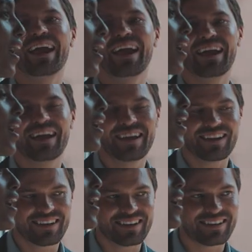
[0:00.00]
amp
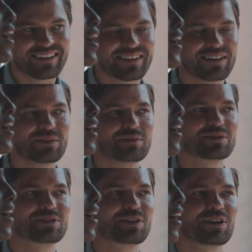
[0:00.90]
up your whole
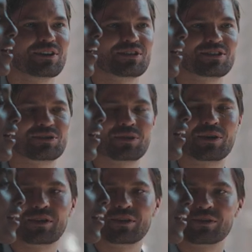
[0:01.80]
work persona.
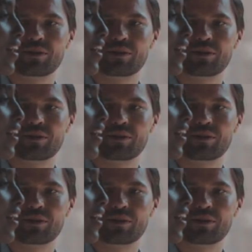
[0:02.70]
And again,